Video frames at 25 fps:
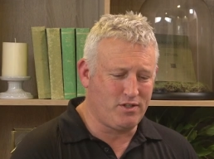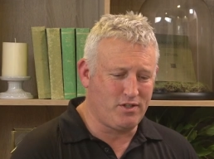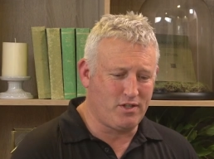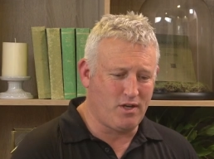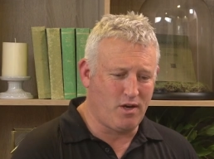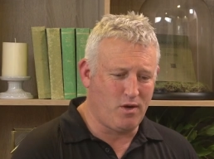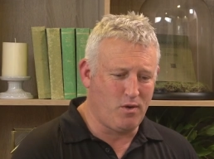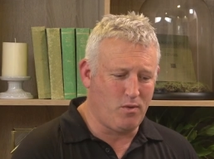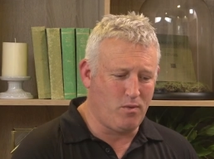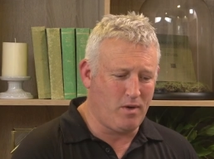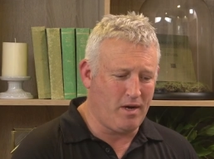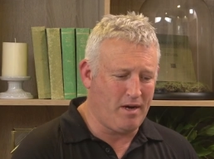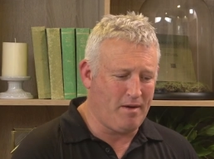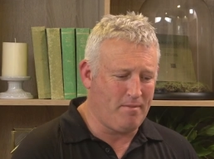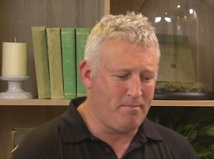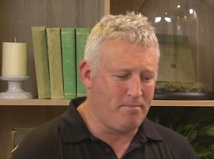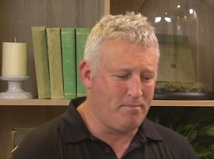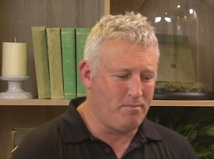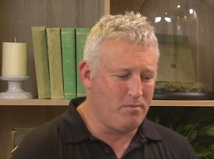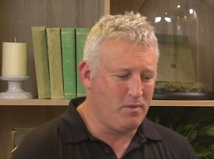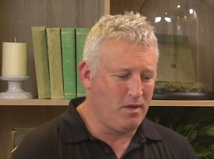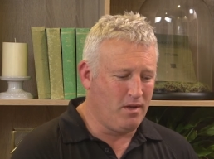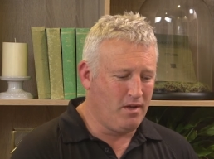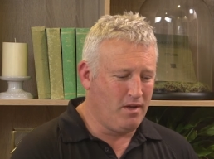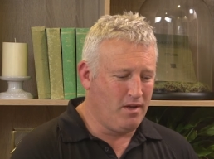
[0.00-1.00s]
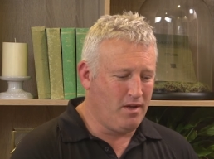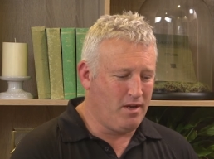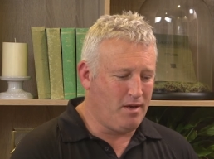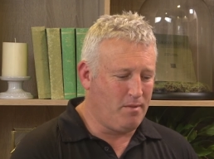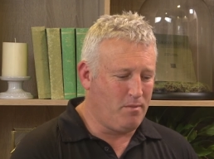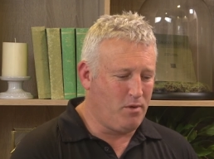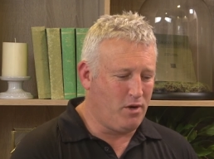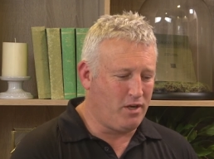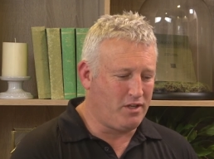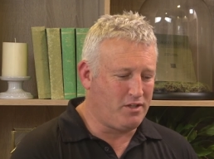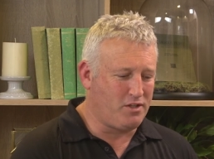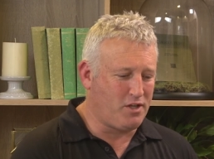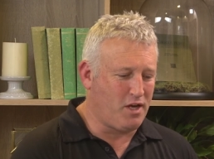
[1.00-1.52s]
so I
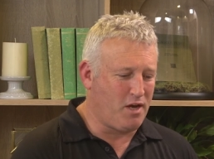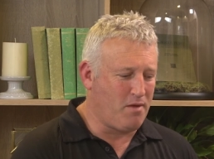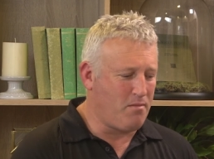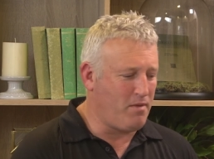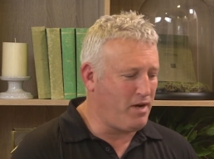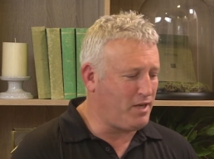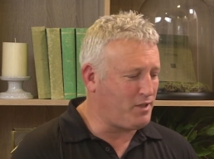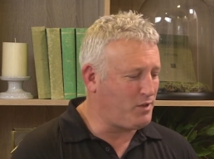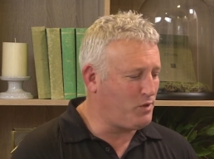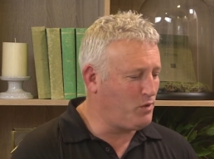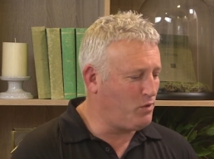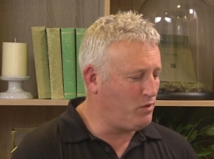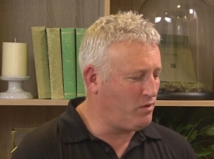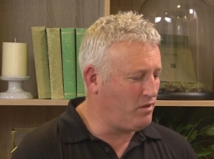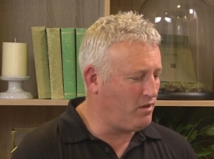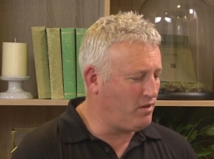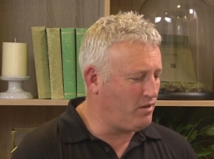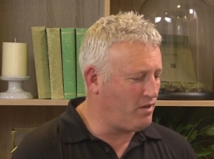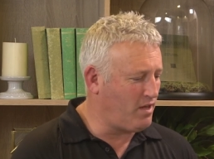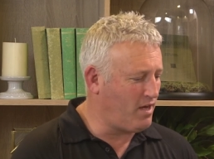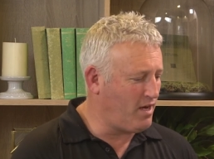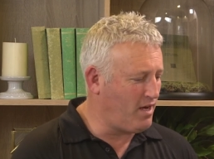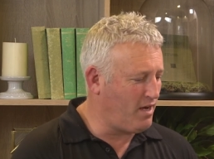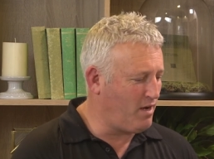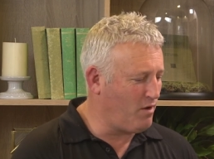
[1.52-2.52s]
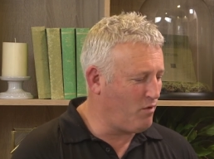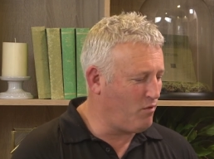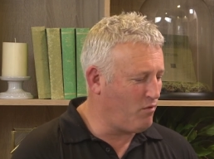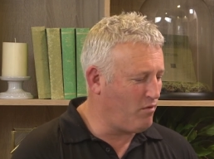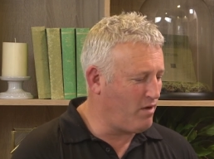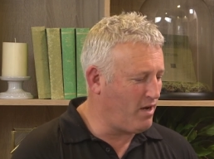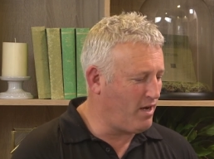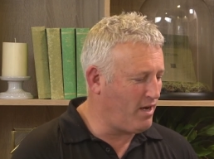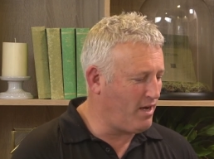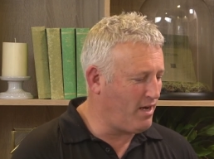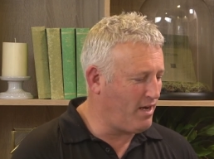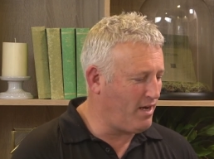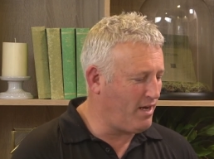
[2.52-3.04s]
might just go and make sure that
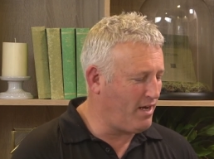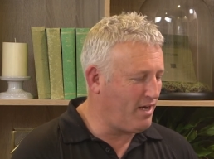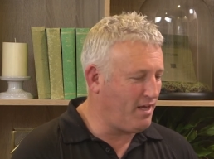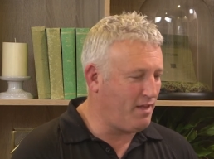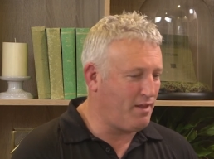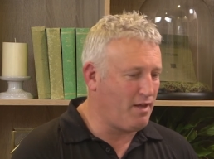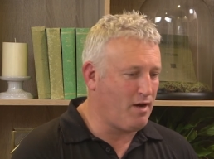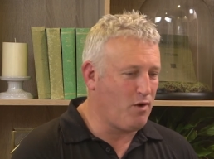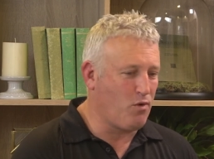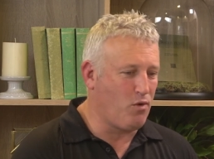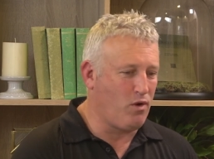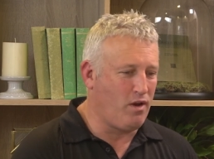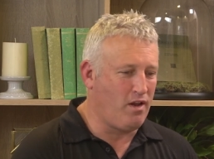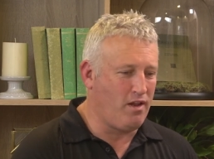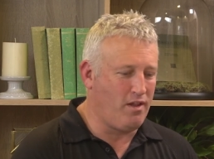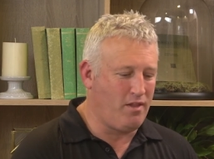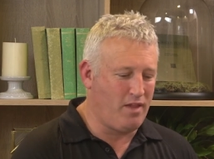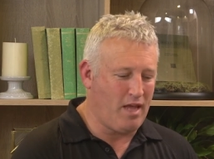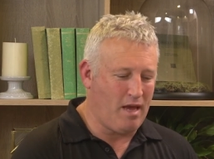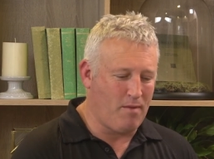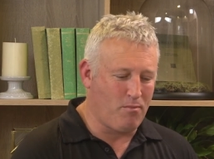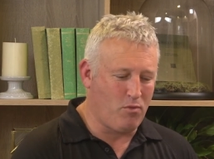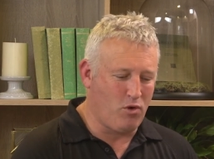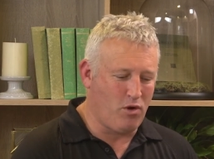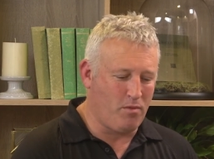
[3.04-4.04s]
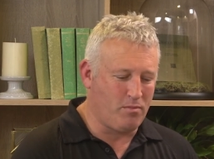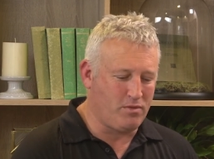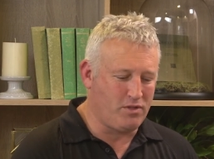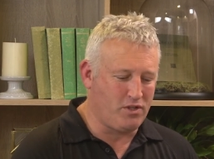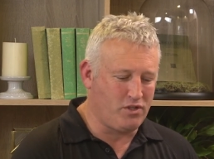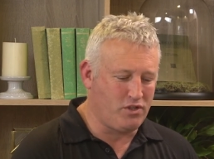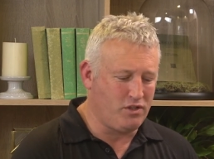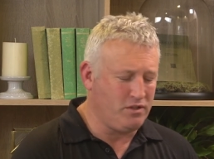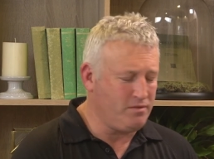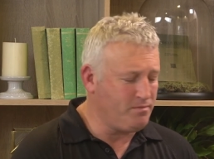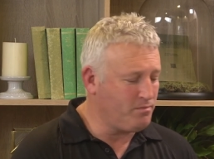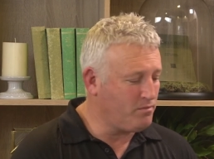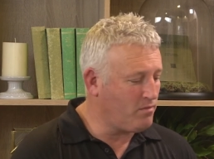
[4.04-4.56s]
they're all in the upright position.